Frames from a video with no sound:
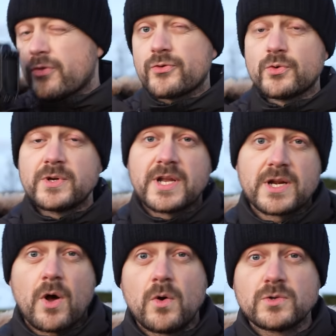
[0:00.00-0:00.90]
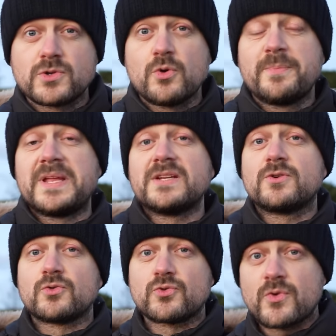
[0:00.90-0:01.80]
through it had also been
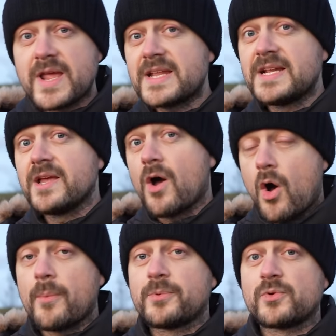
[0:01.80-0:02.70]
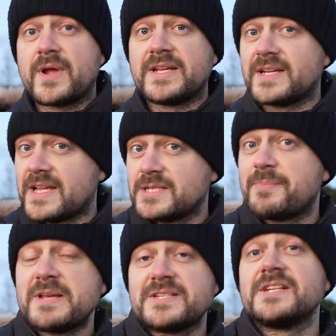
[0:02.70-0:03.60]
greatly upgraded,
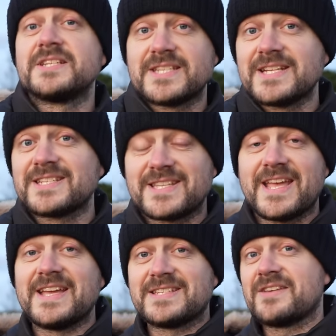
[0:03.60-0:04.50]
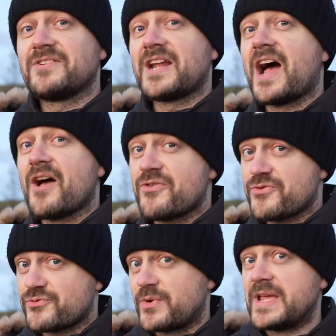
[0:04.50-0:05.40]
especially since the
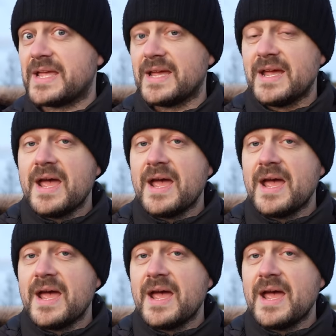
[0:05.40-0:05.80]
a7R3.